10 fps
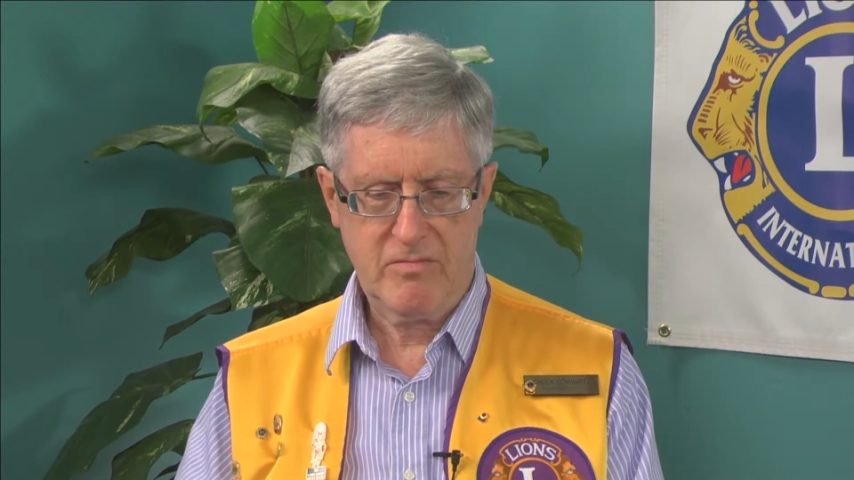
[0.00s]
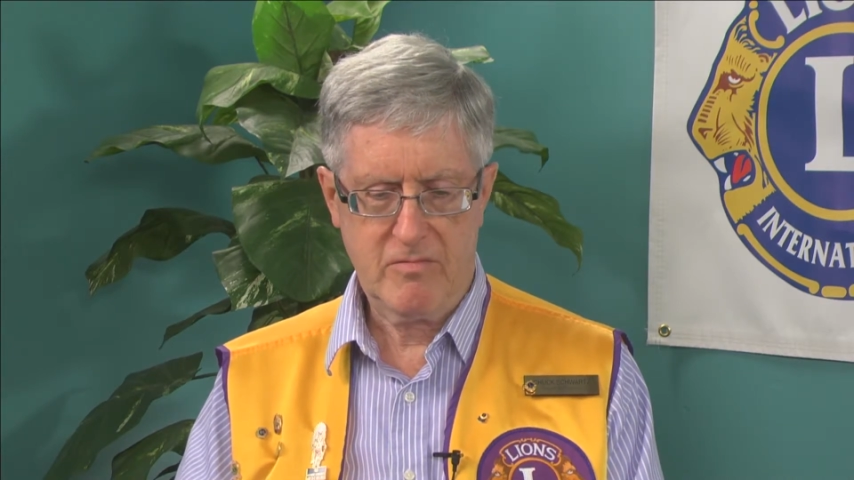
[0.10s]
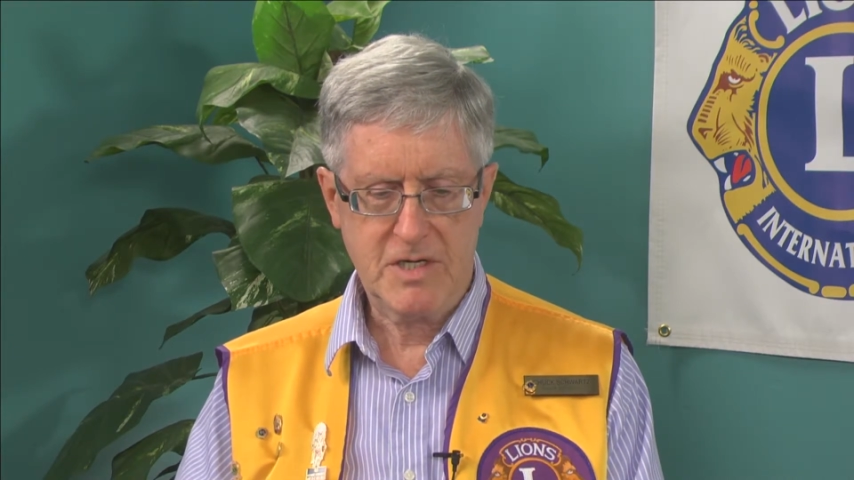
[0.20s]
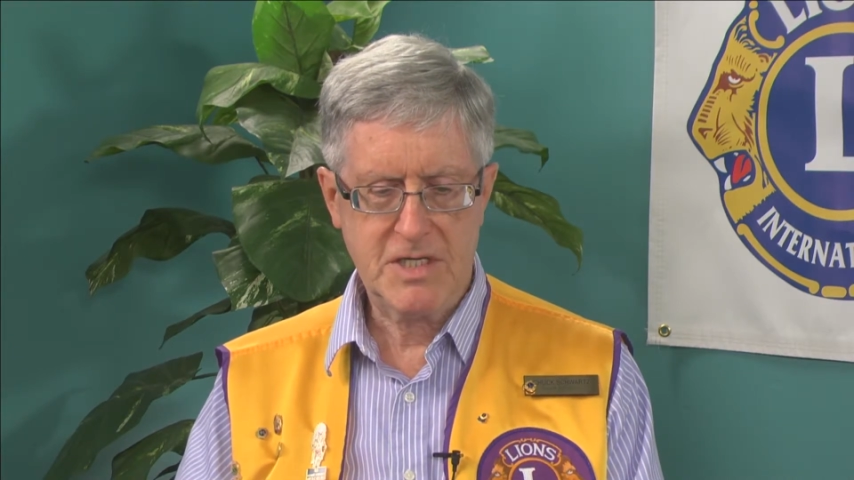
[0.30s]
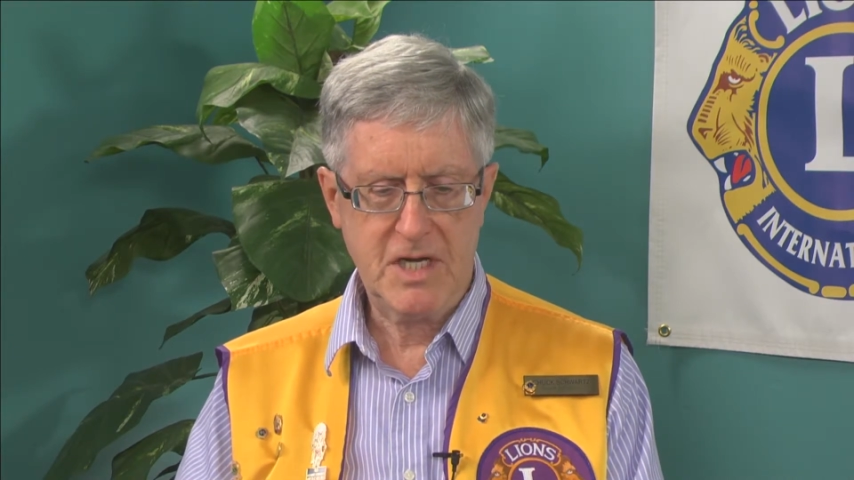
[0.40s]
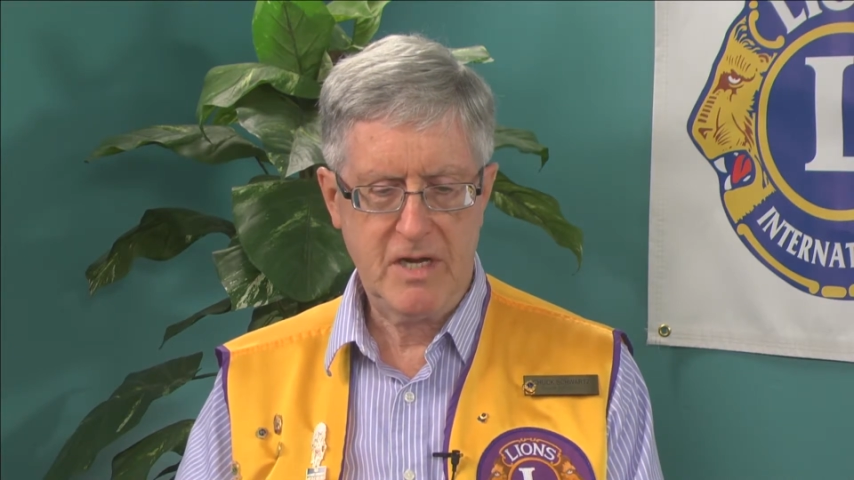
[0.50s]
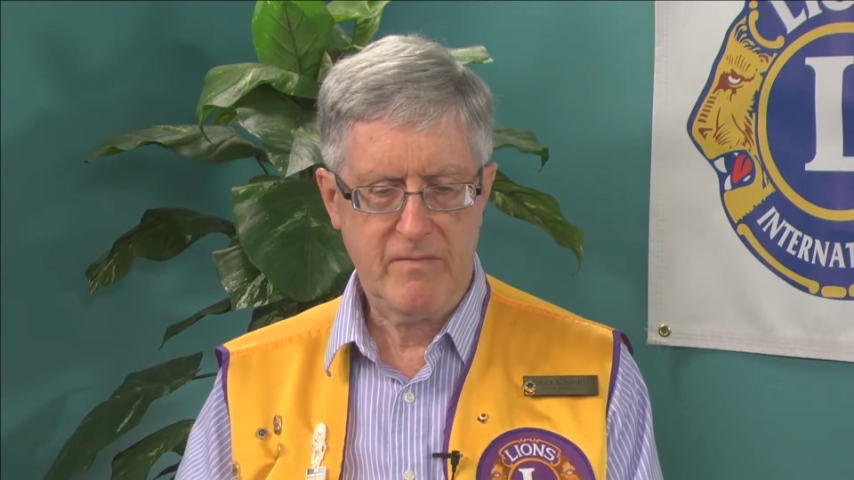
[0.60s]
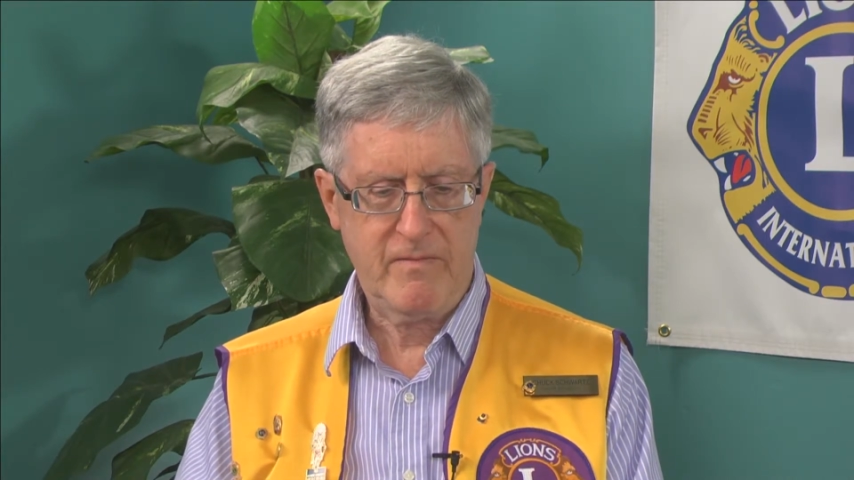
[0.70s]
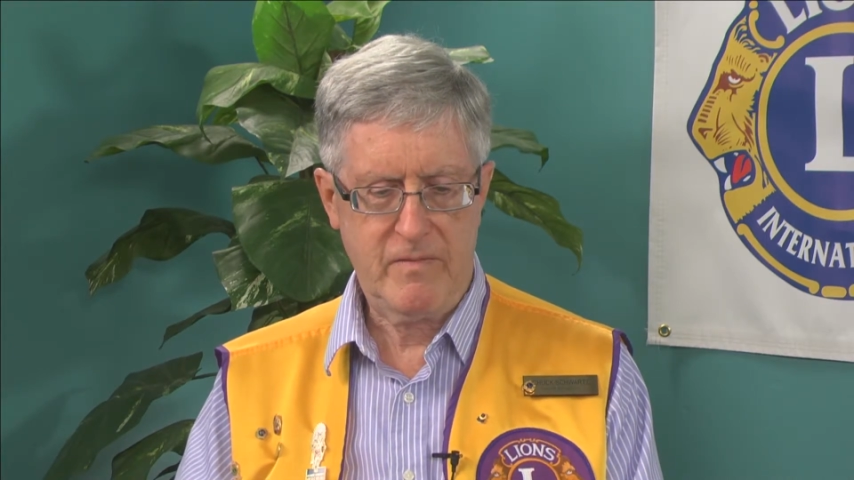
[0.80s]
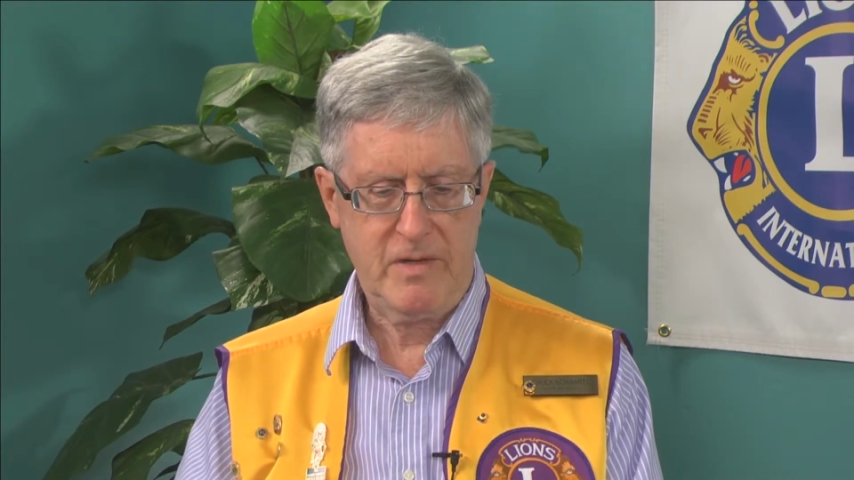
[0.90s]

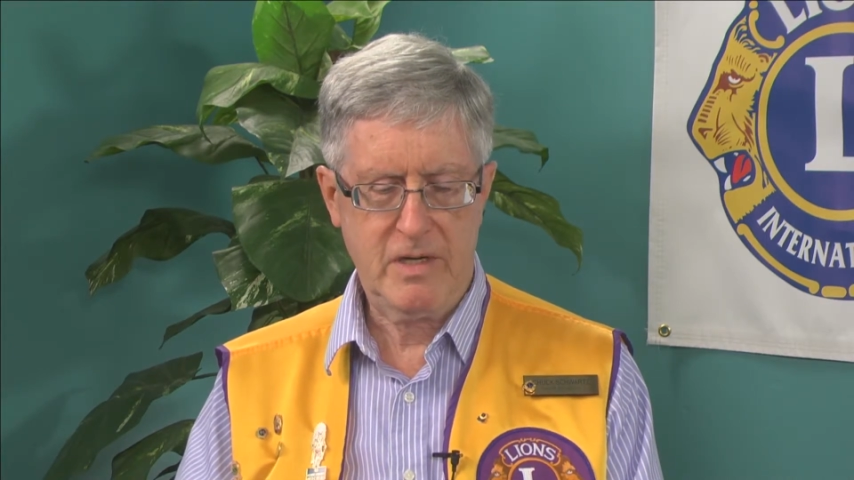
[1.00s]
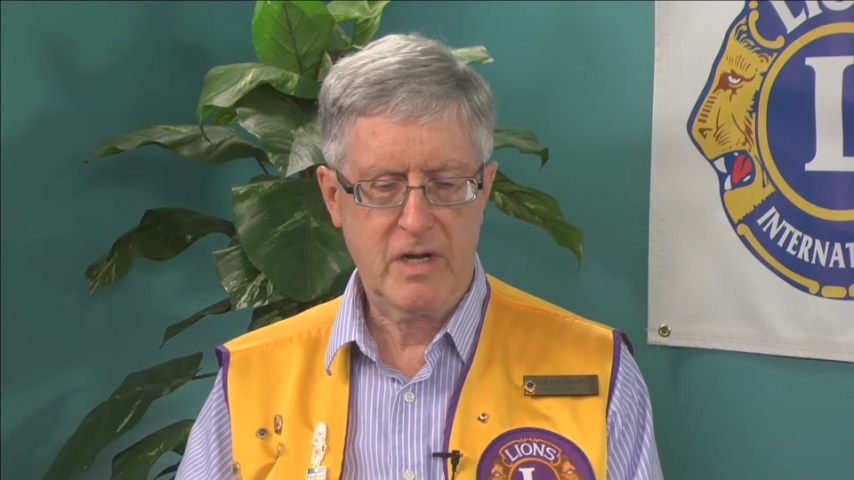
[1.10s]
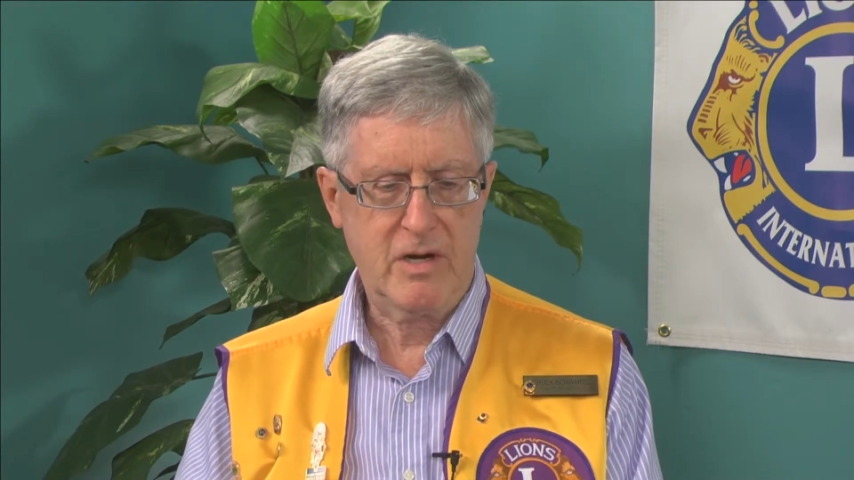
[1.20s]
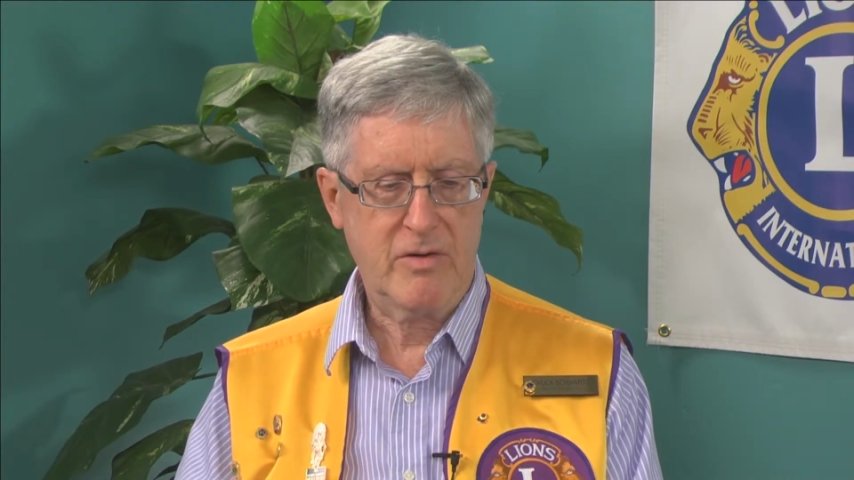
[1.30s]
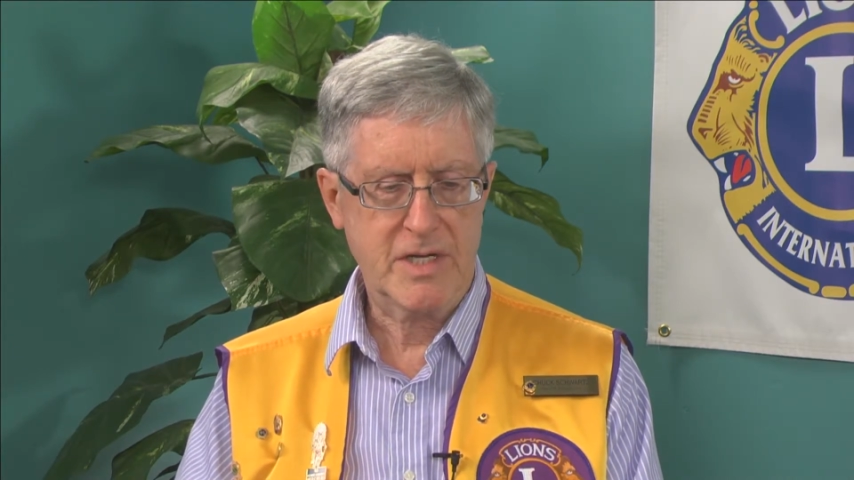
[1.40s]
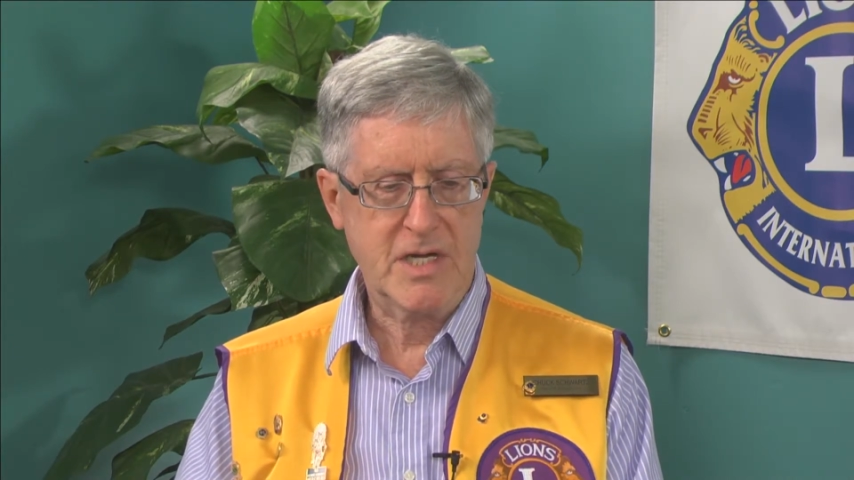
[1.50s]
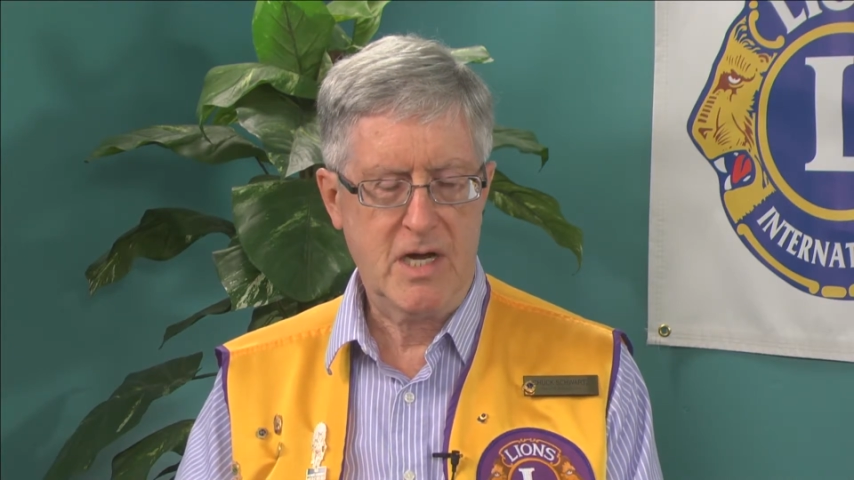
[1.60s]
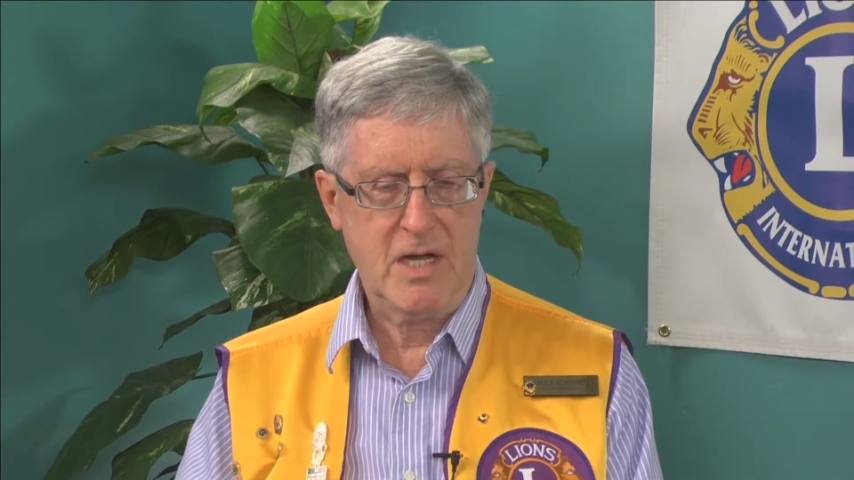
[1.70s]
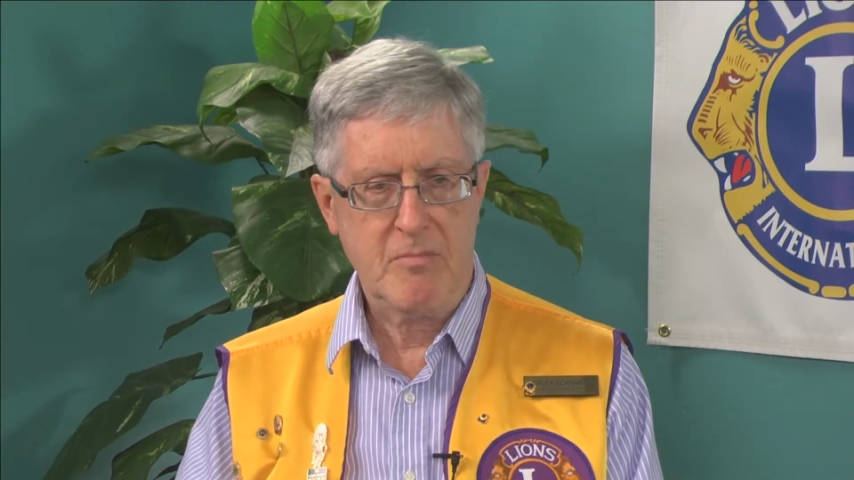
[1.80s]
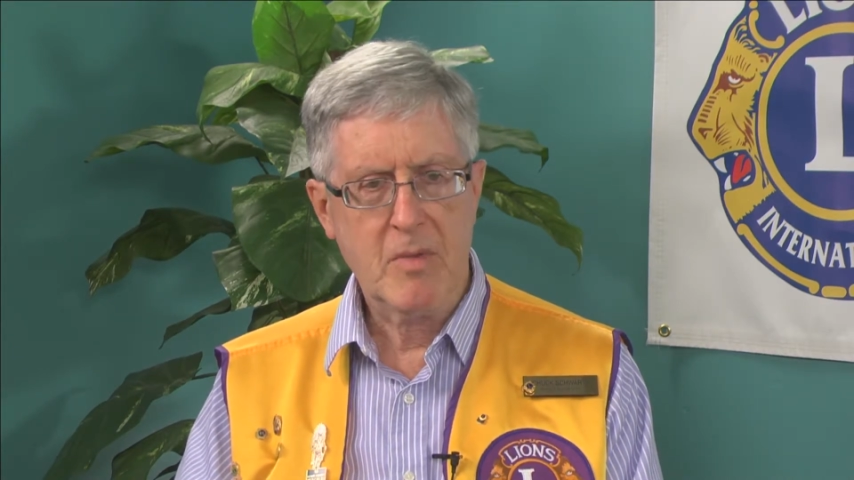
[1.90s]
receive a
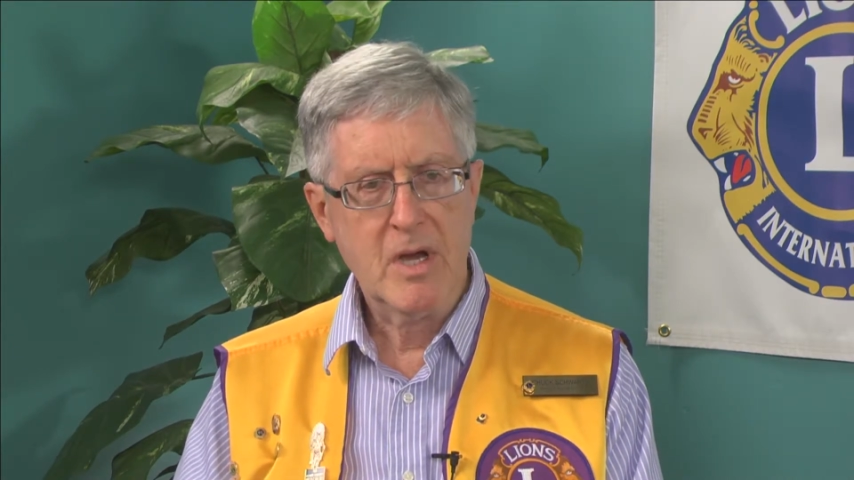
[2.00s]
dime.